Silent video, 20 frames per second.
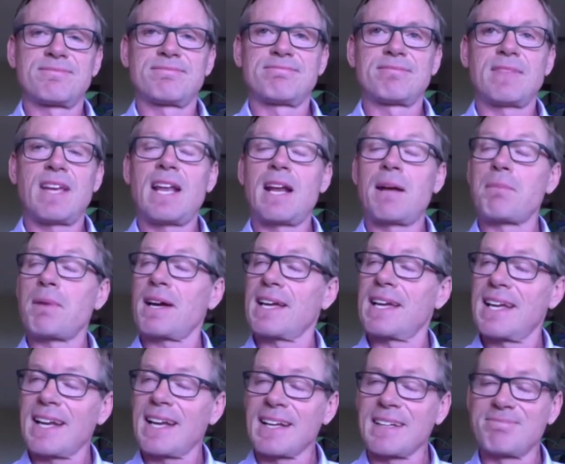And I'm not
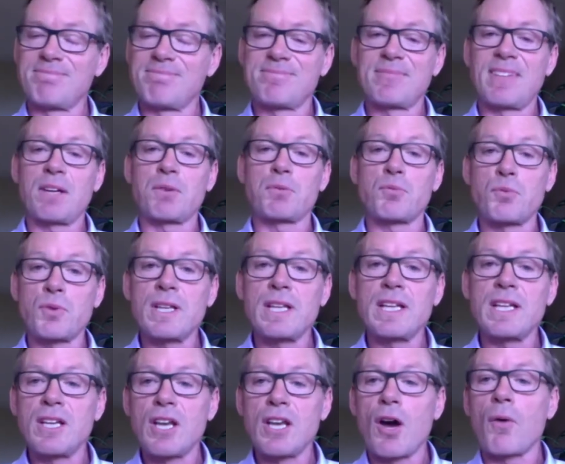kidding, like
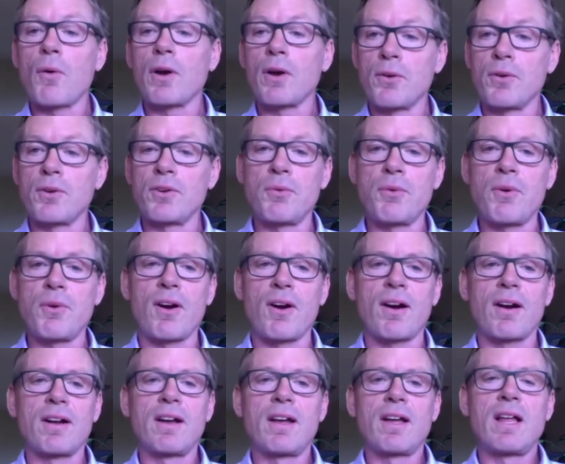really knowing who you
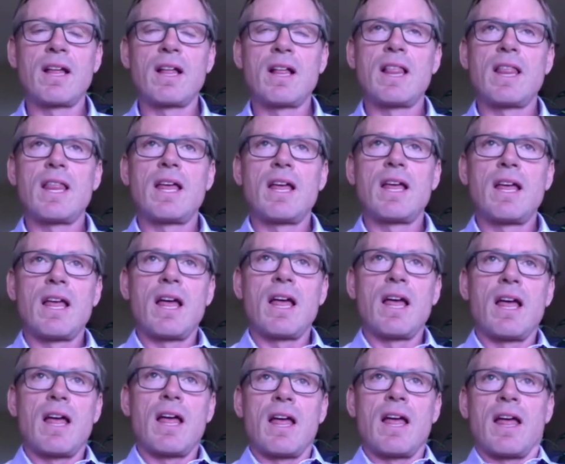are.
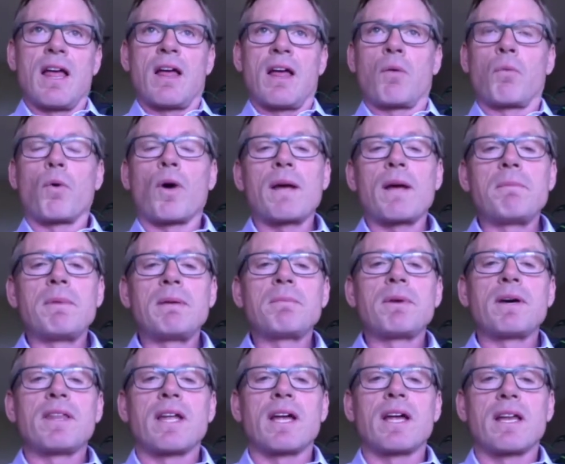What I mean
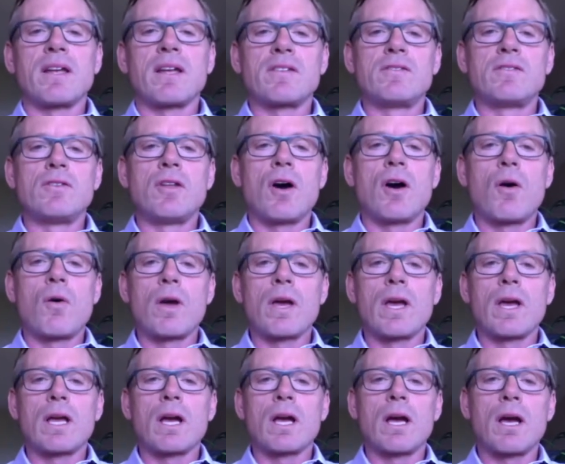by that is
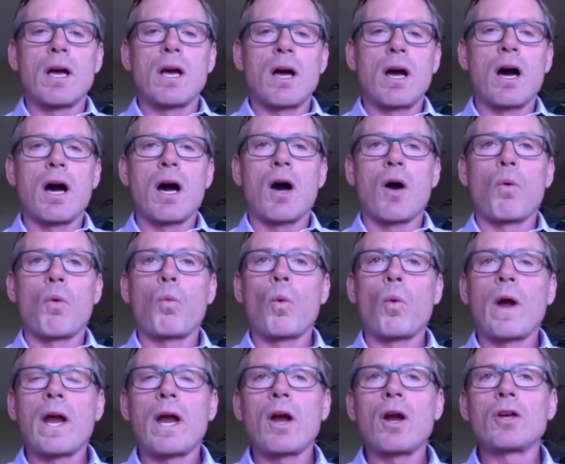knowing
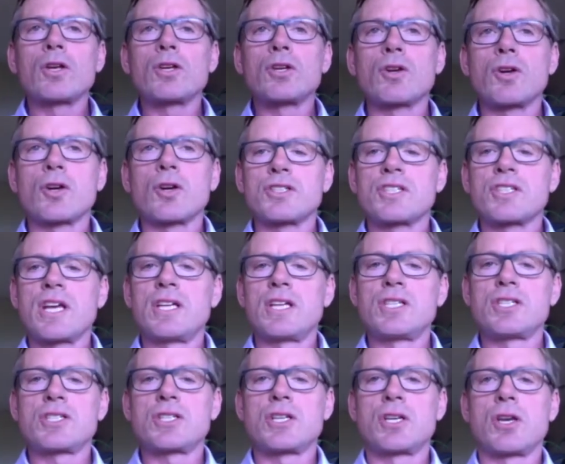where your
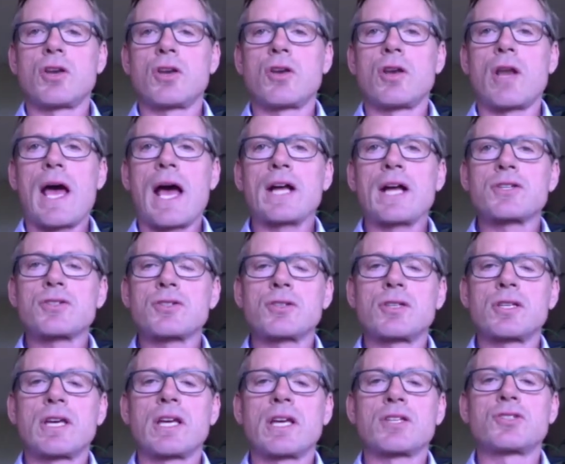attention
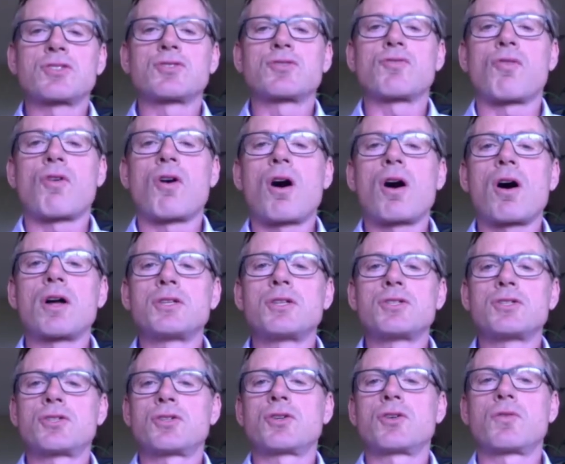naturally gets
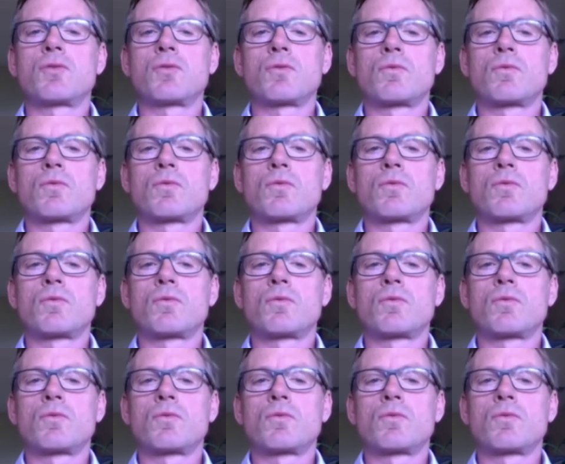drawn to,